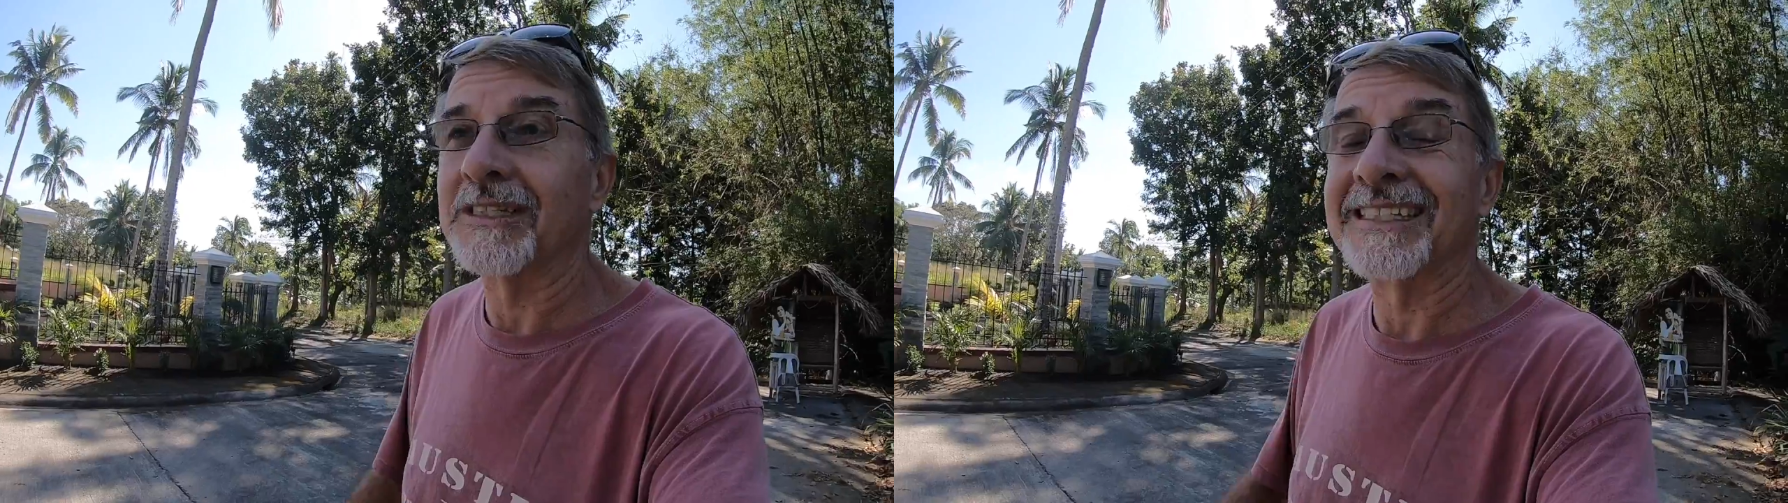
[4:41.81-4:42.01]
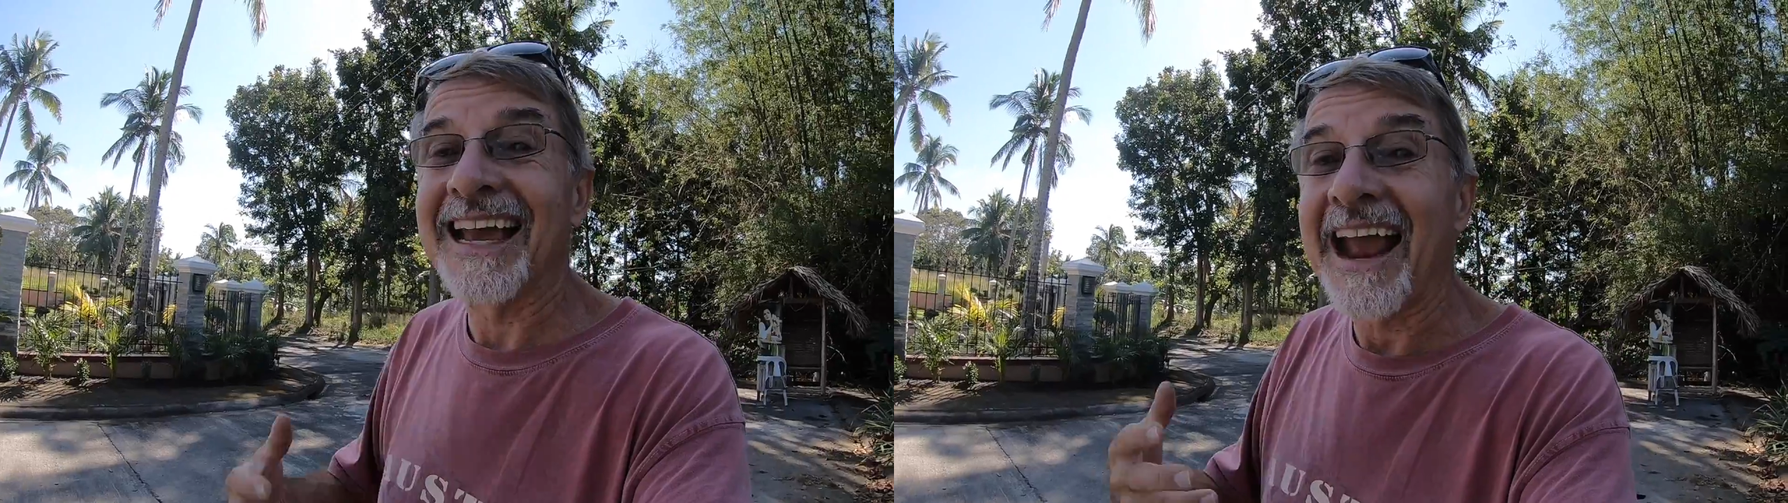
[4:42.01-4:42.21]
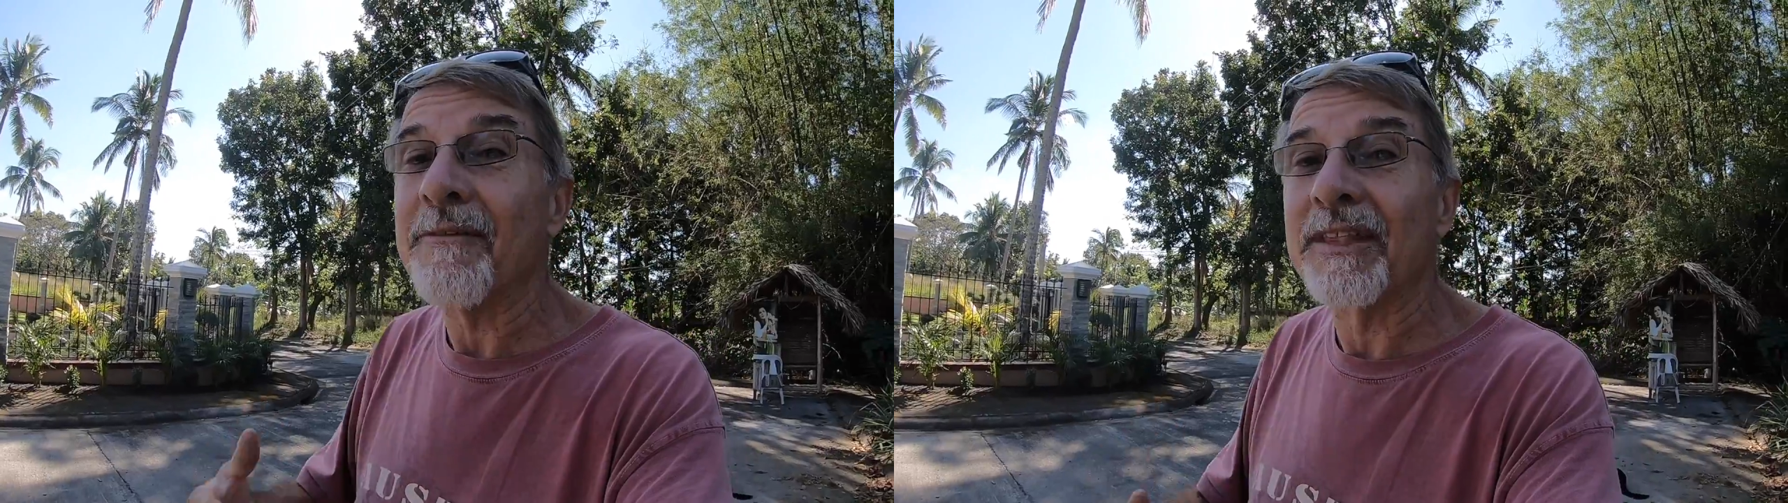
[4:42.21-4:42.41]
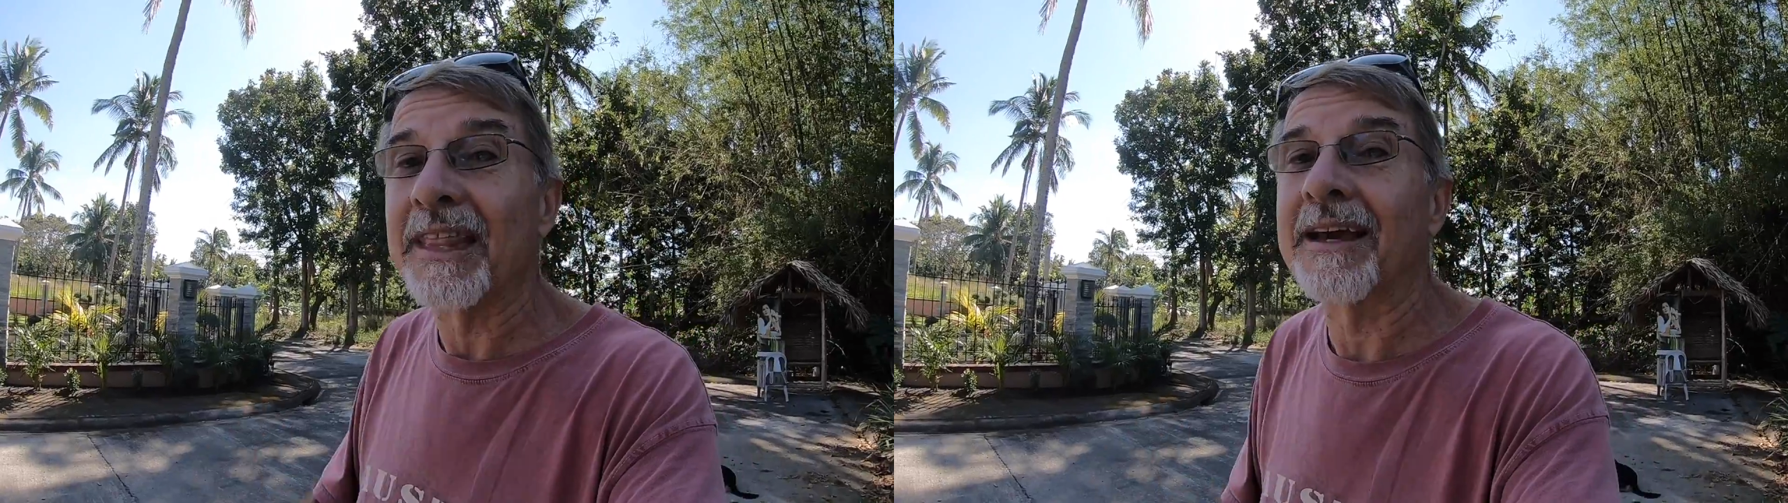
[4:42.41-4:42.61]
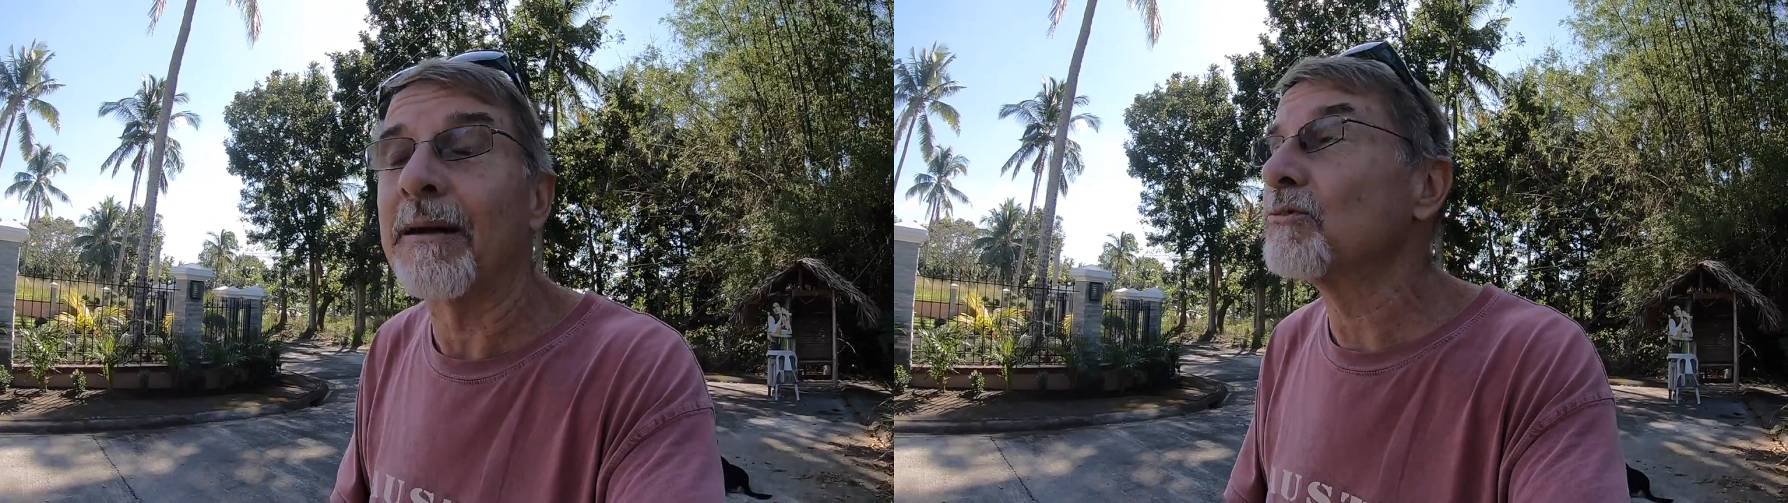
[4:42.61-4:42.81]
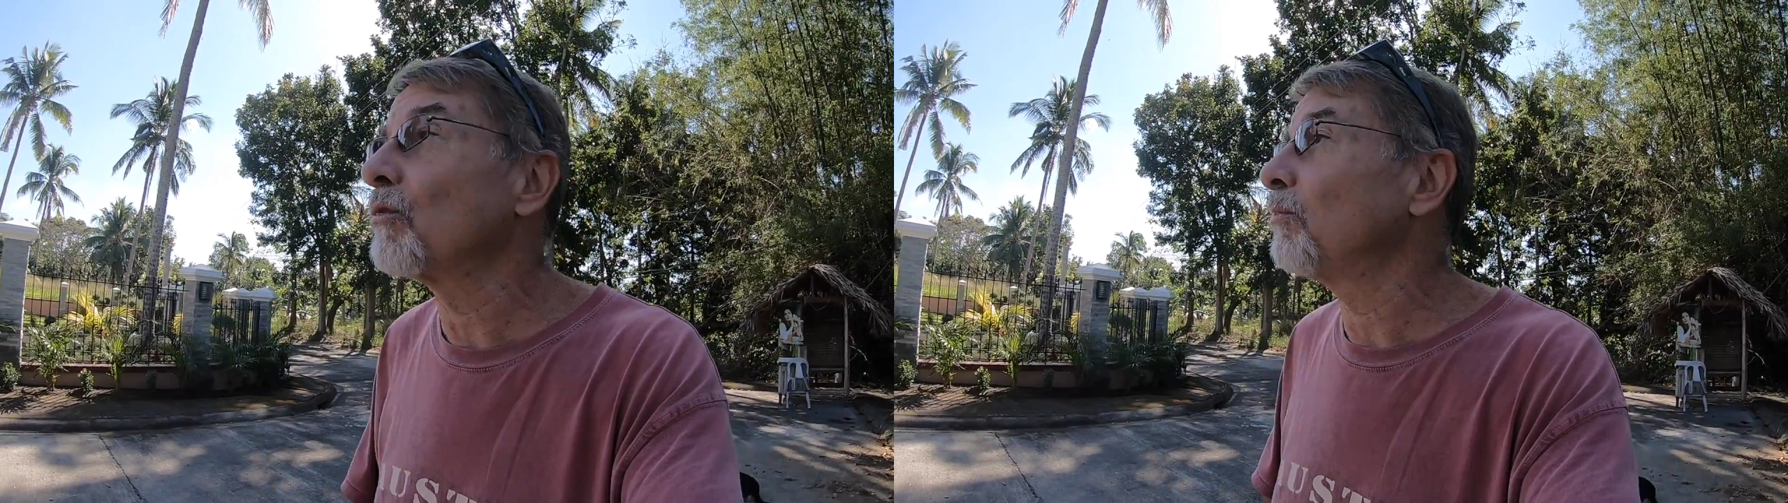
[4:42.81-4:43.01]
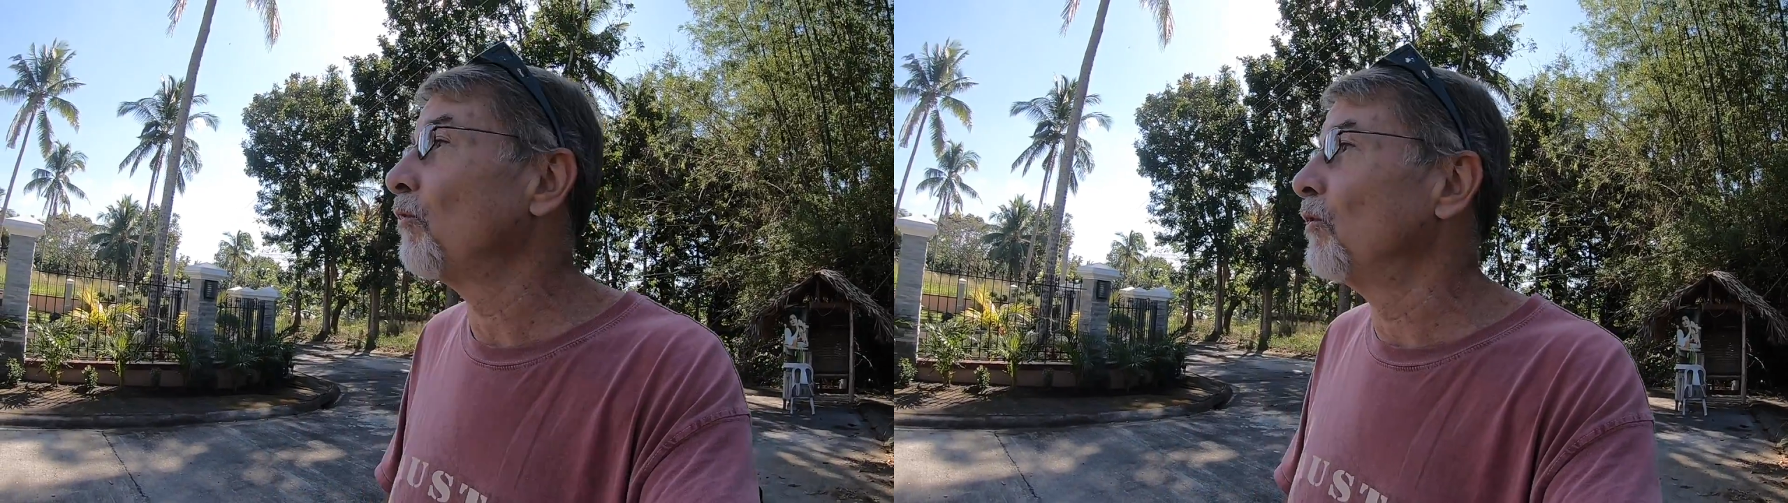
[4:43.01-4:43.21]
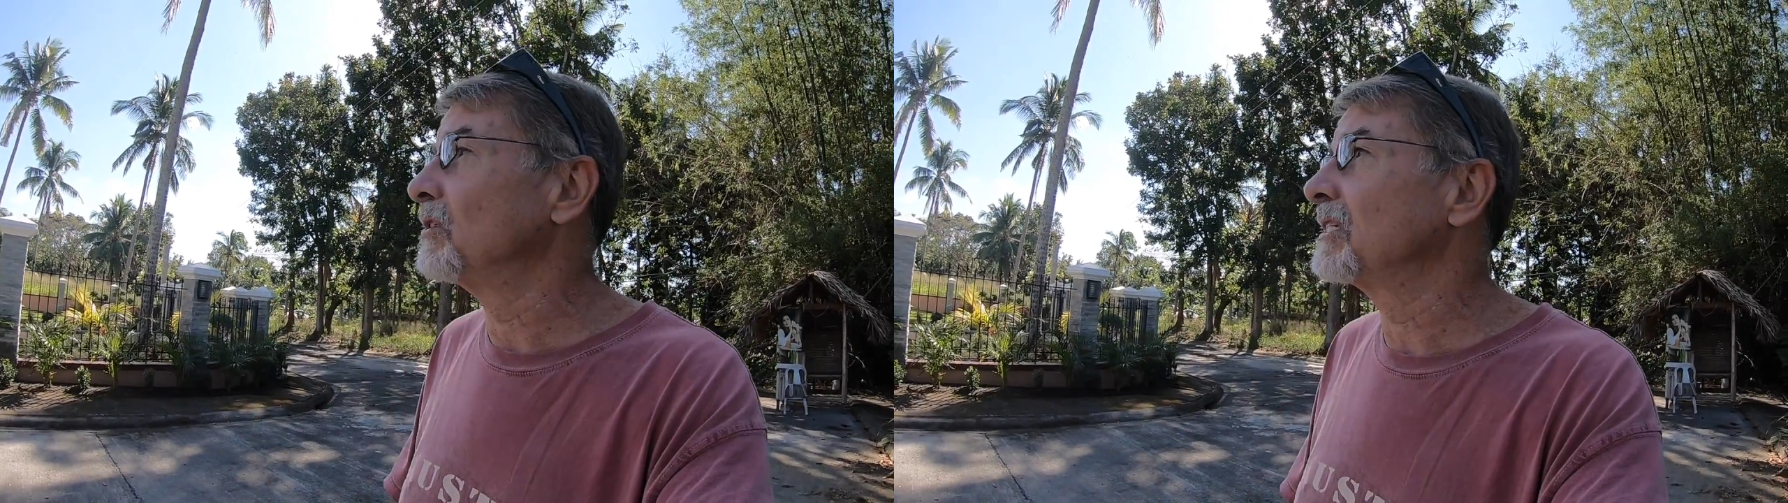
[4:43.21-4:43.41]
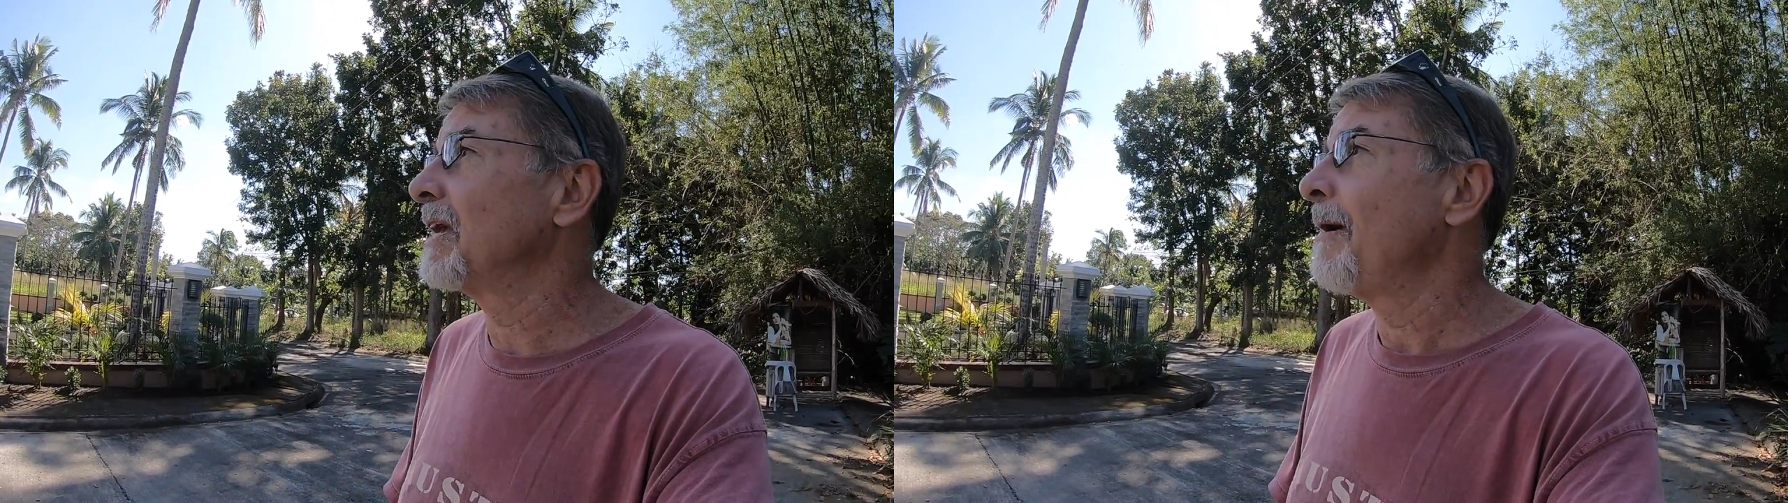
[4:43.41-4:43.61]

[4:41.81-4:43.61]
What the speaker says: because everything comes from the roots.